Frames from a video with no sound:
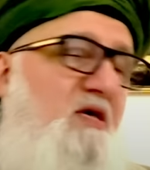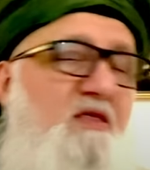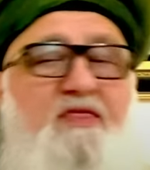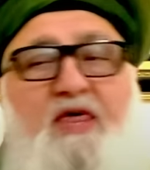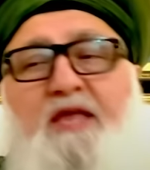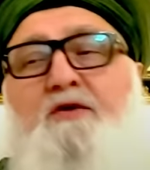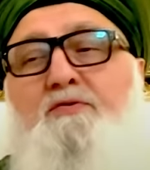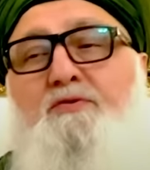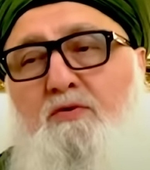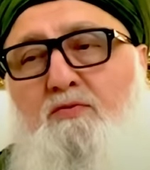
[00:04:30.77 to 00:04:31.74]
they
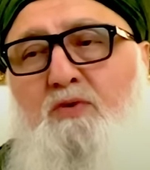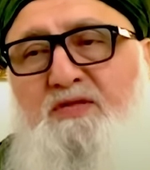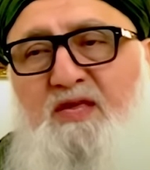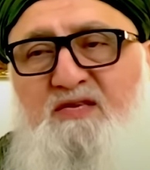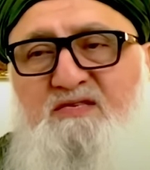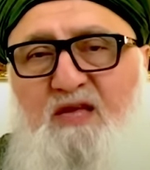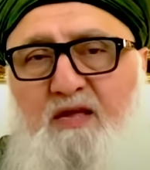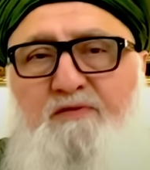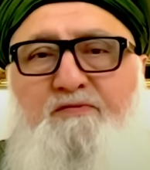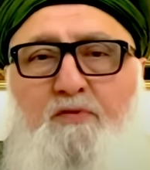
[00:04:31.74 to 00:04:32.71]
don't know what they
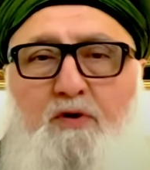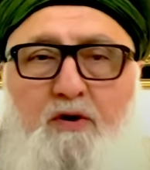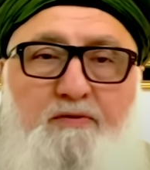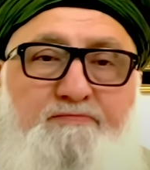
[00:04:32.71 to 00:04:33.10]
stand for.